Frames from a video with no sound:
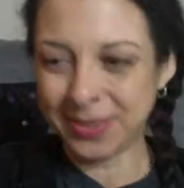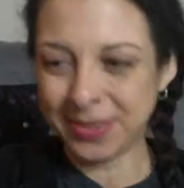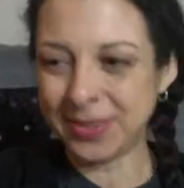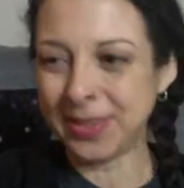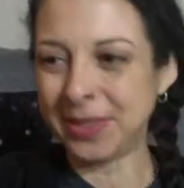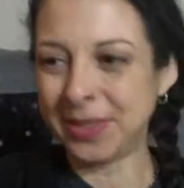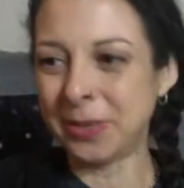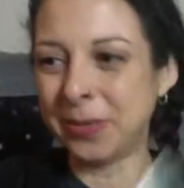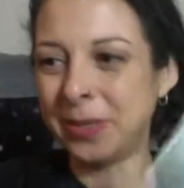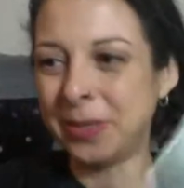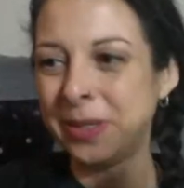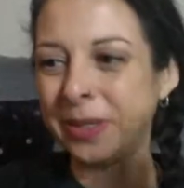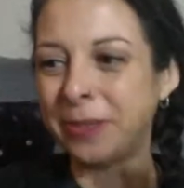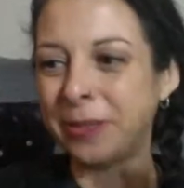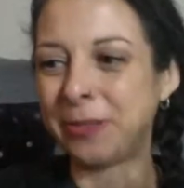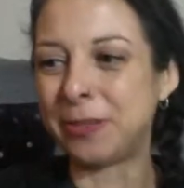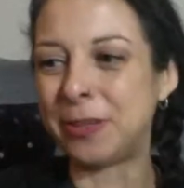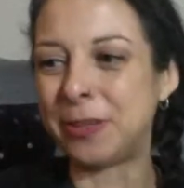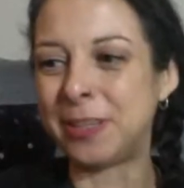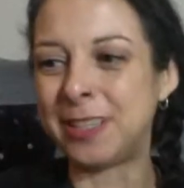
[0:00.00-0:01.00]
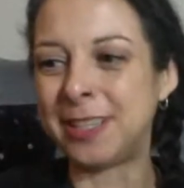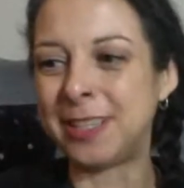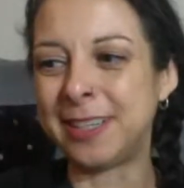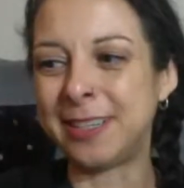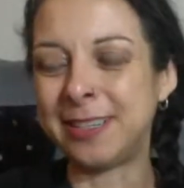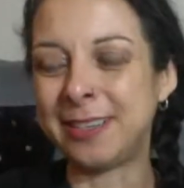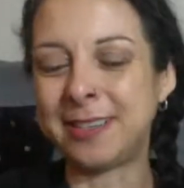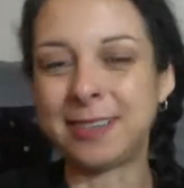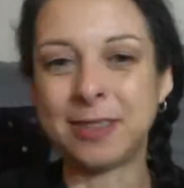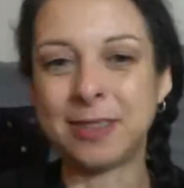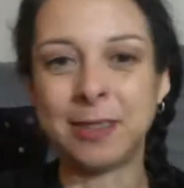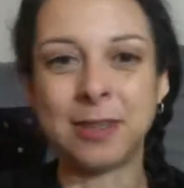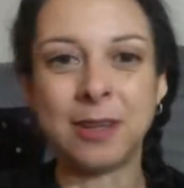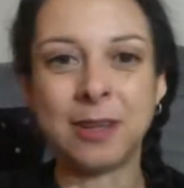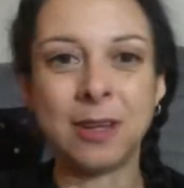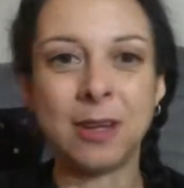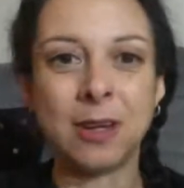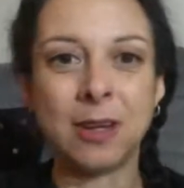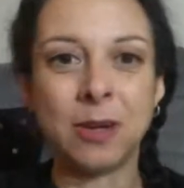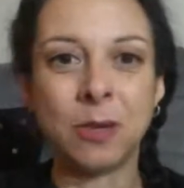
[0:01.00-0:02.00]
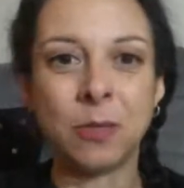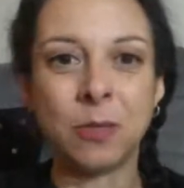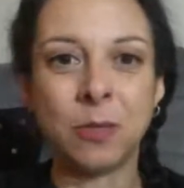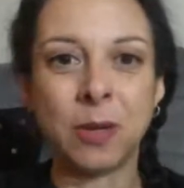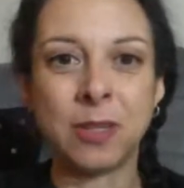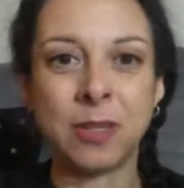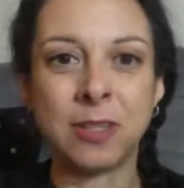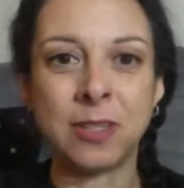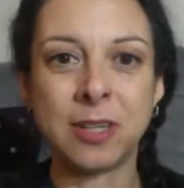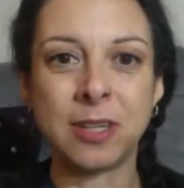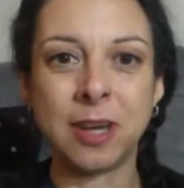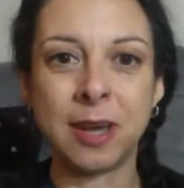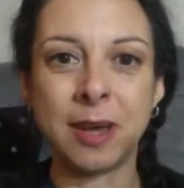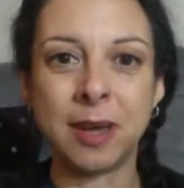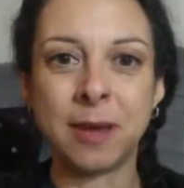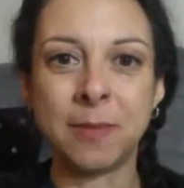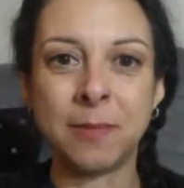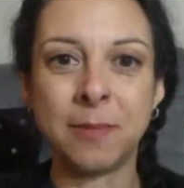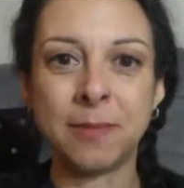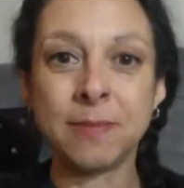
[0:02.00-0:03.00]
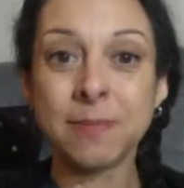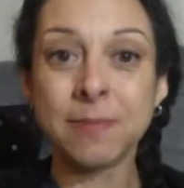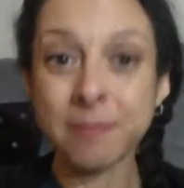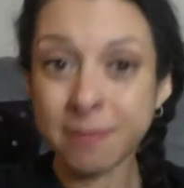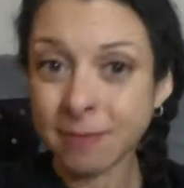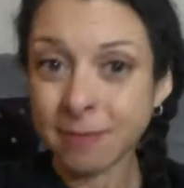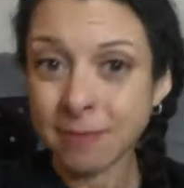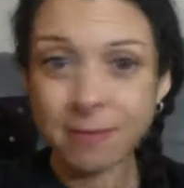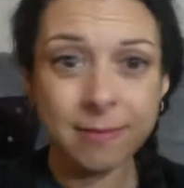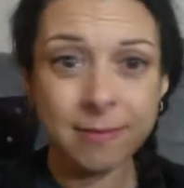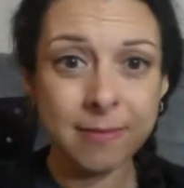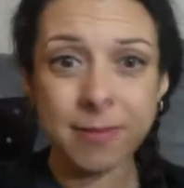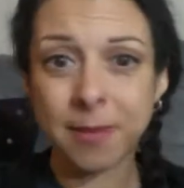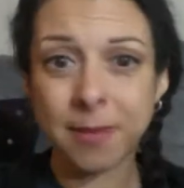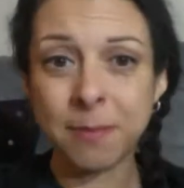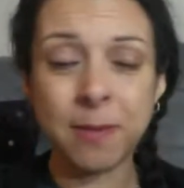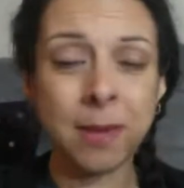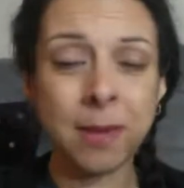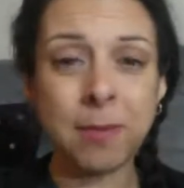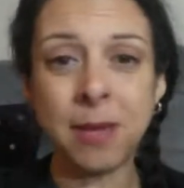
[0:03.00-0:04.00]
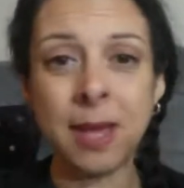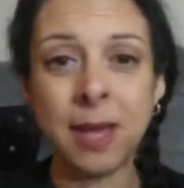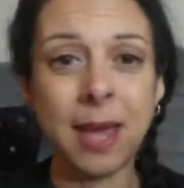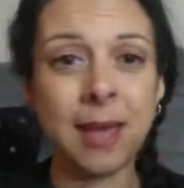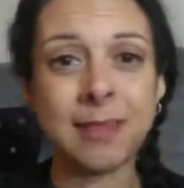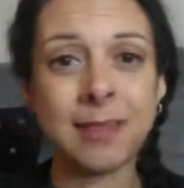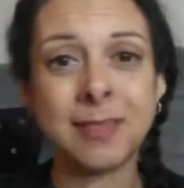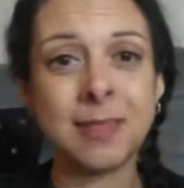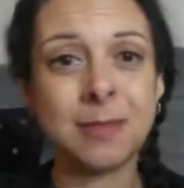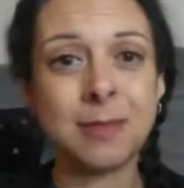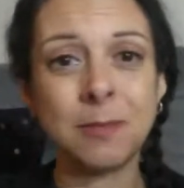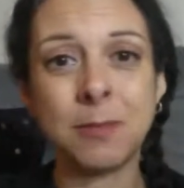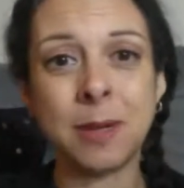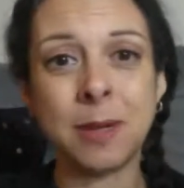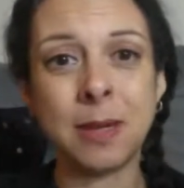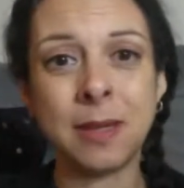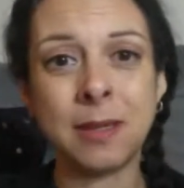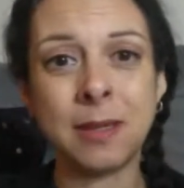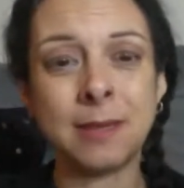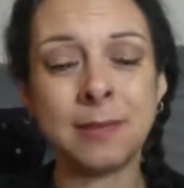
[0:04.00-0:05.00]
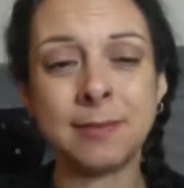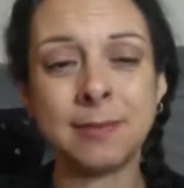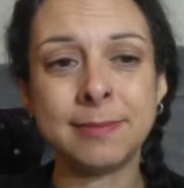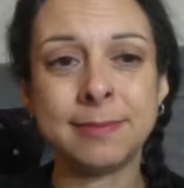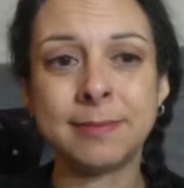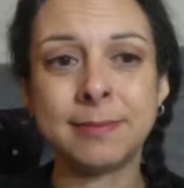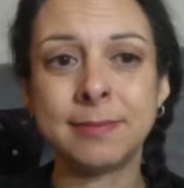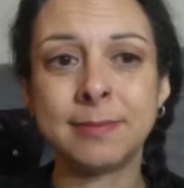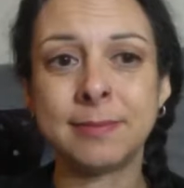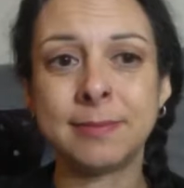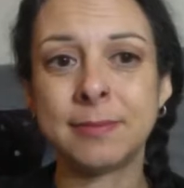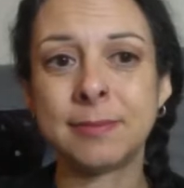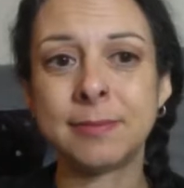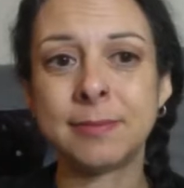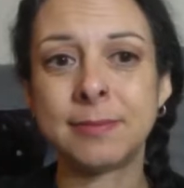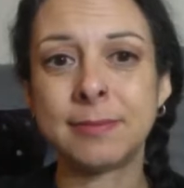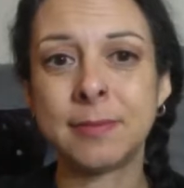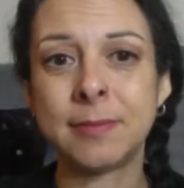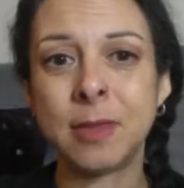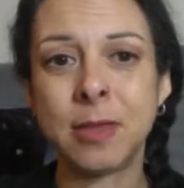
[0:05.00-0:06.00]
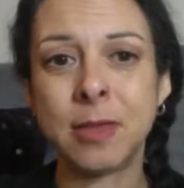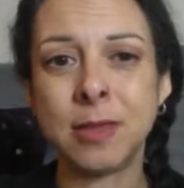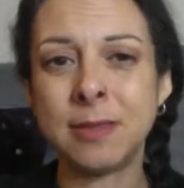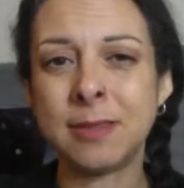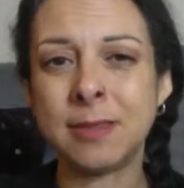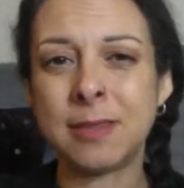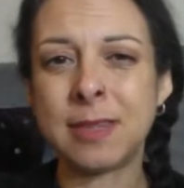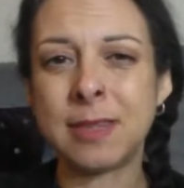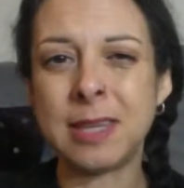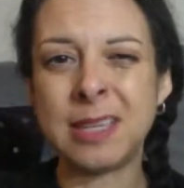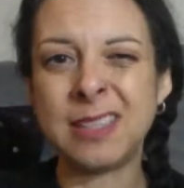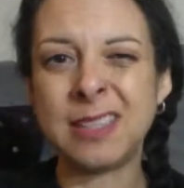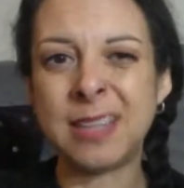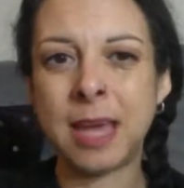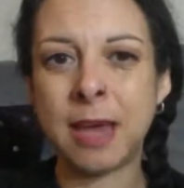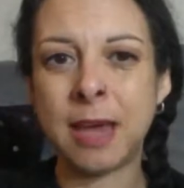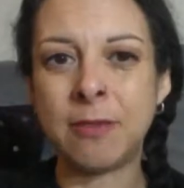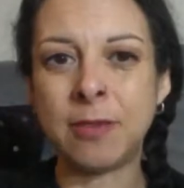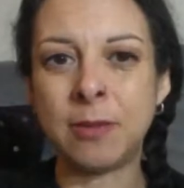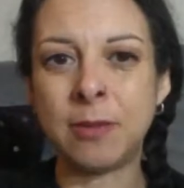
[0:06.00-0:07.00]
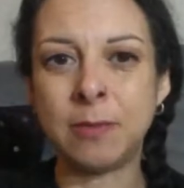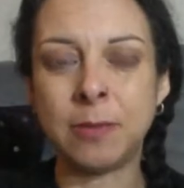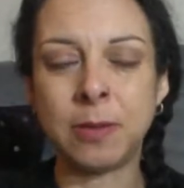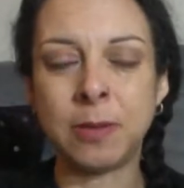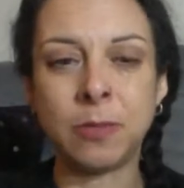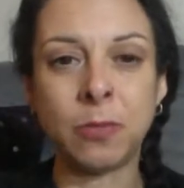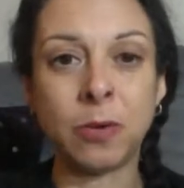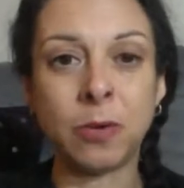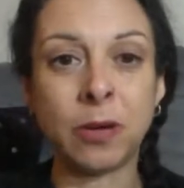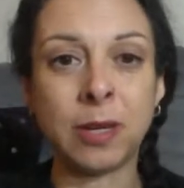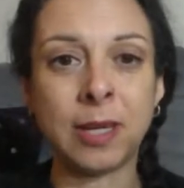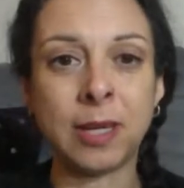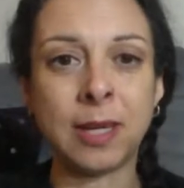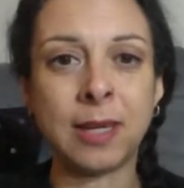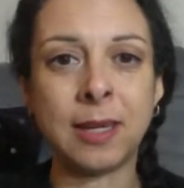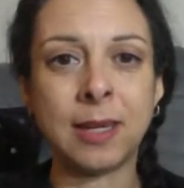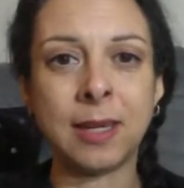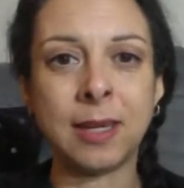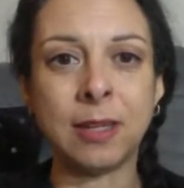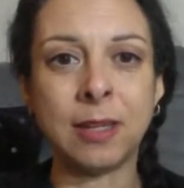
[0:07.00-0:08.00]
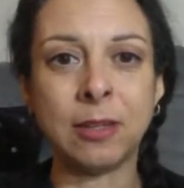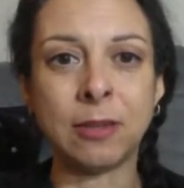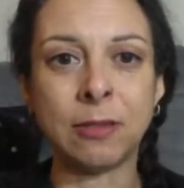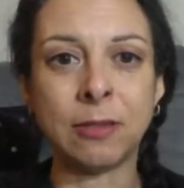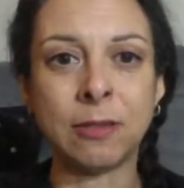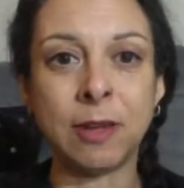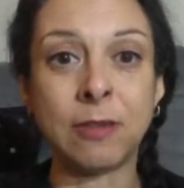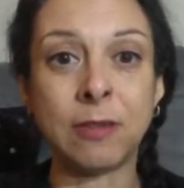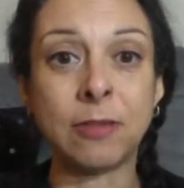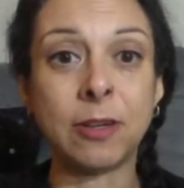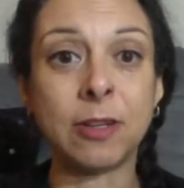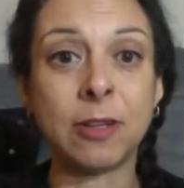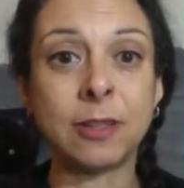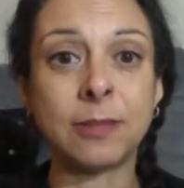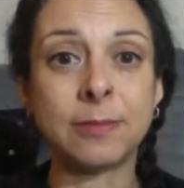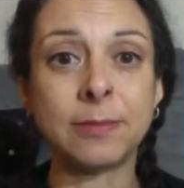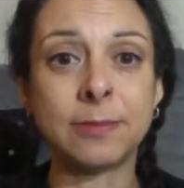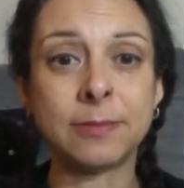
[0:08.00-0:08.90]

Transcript: and the Wheel of Fortune, which maybe hasn't been things haven't been working in your favor.